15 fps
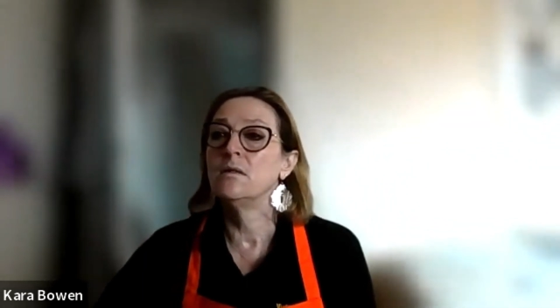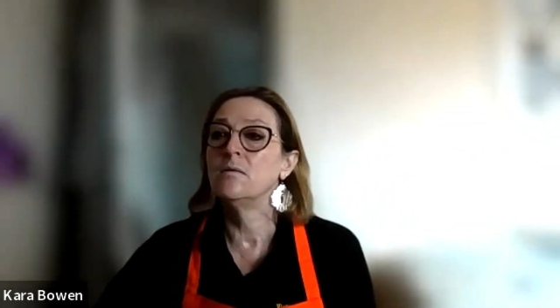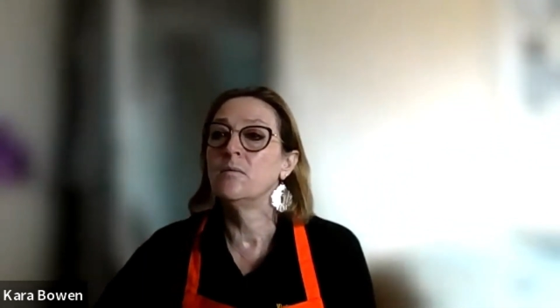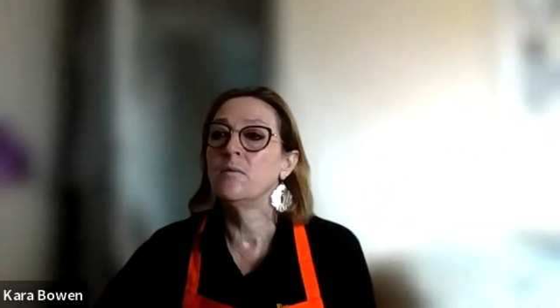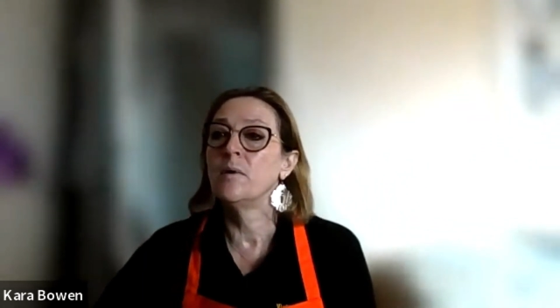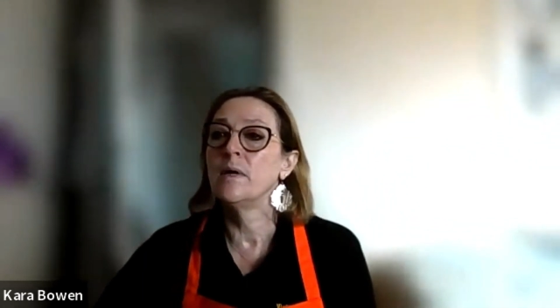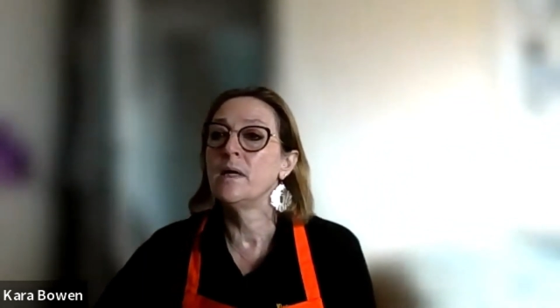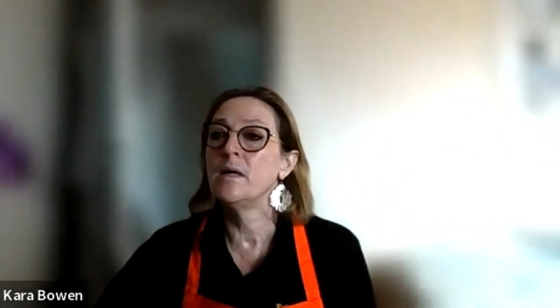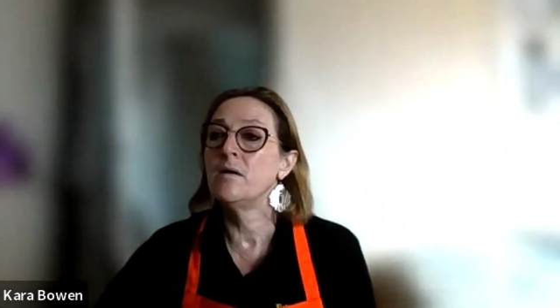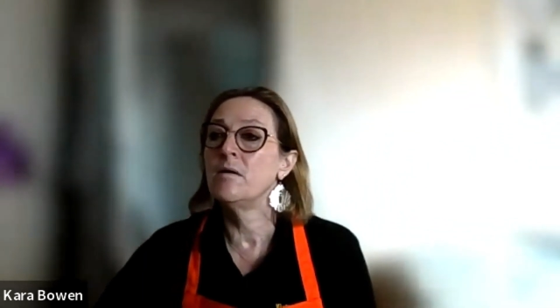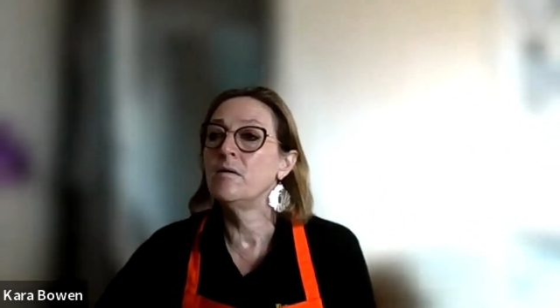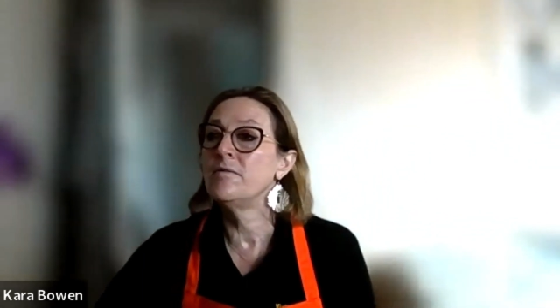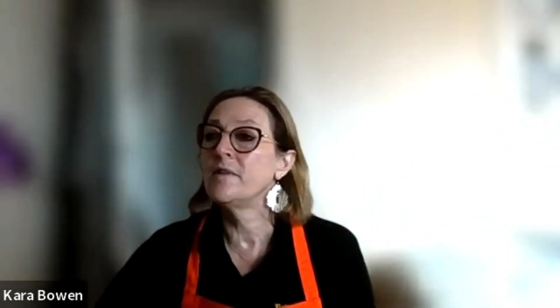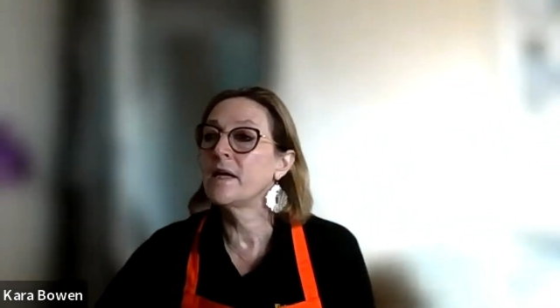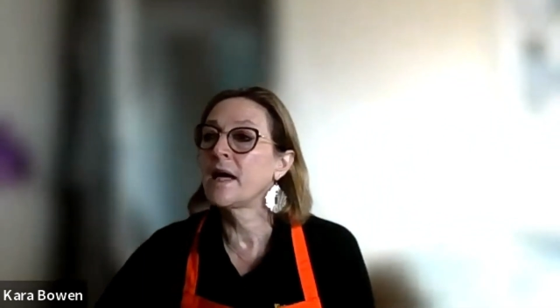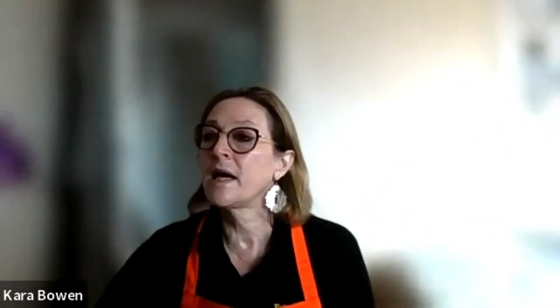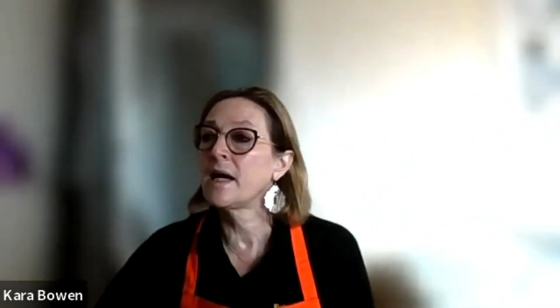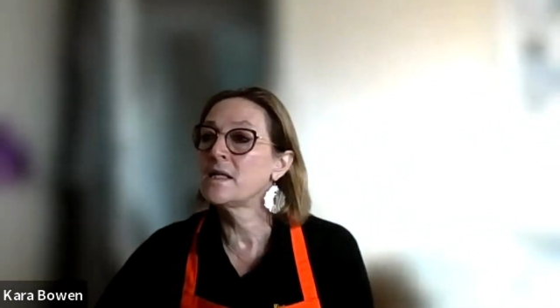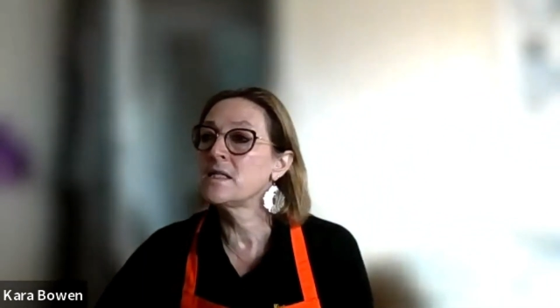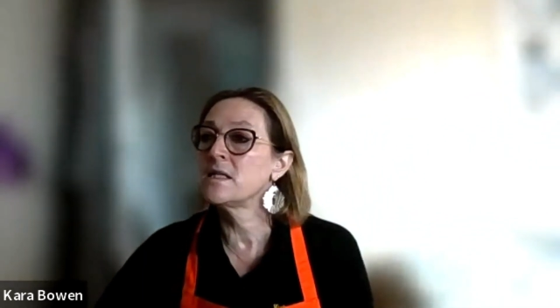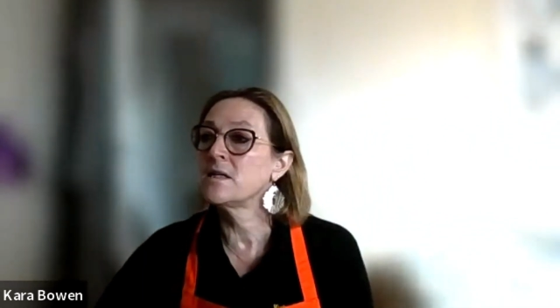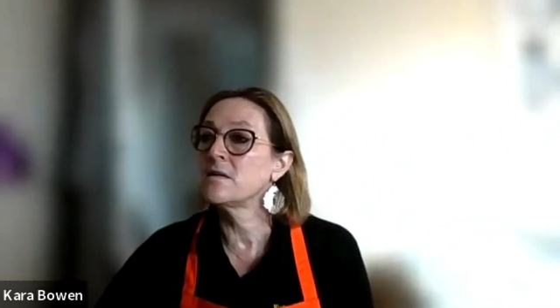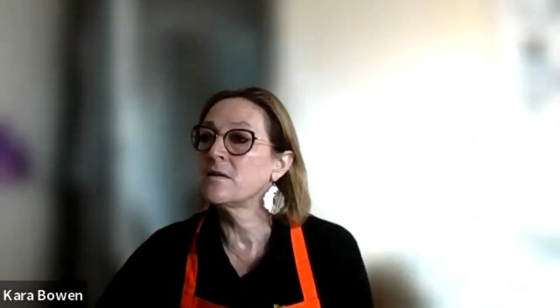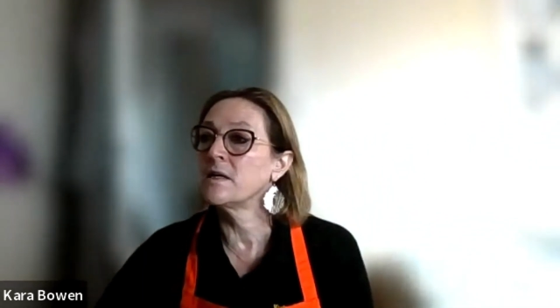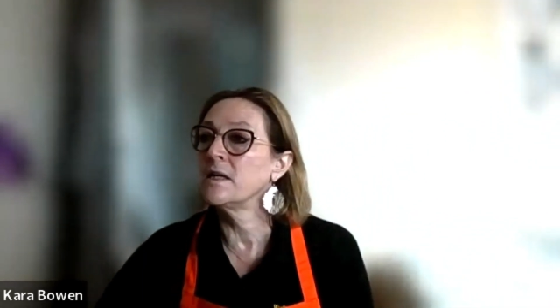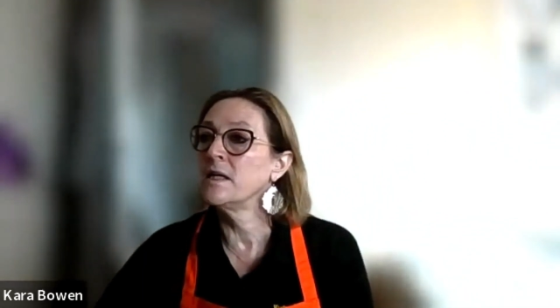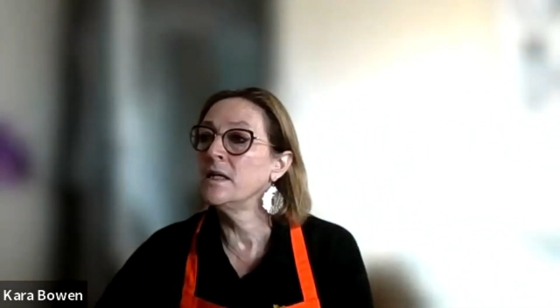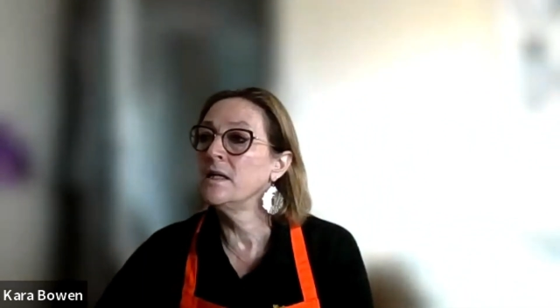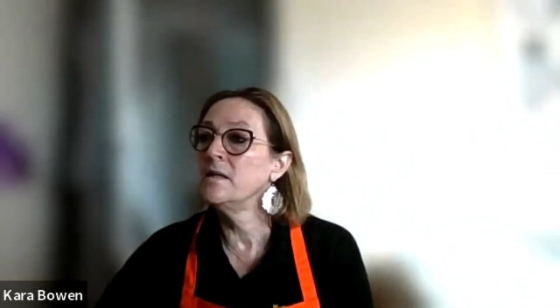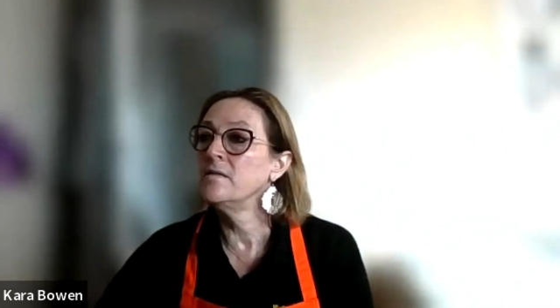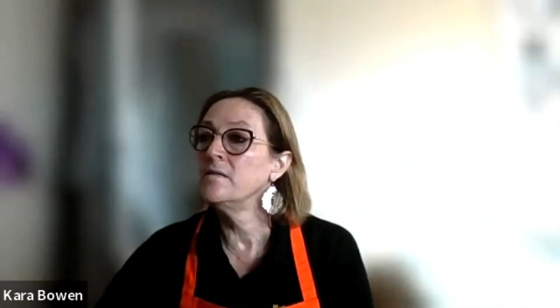the winner of the category